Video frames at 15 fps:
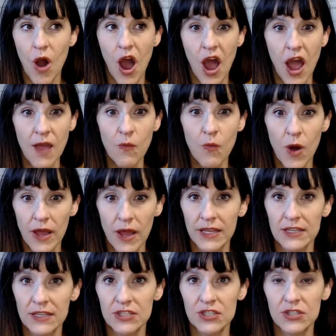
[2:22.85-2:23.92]
I
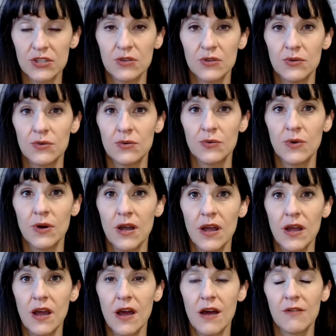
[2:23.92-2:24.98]
wanted to
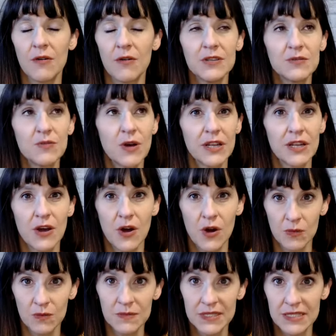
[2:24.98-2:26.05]
I've always wanted a
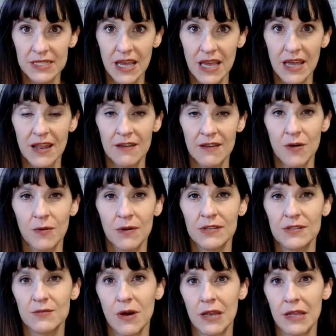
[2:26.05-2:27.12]
homestead. I've
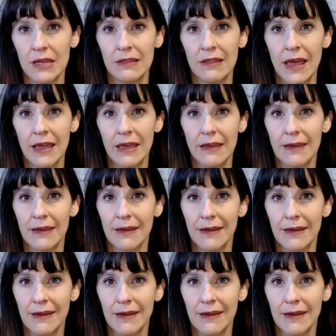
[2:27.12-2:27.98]
always wanted like